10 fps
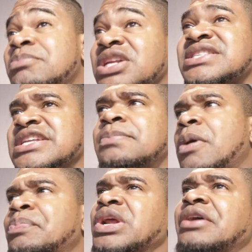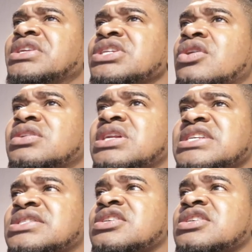but still popularity nonetheless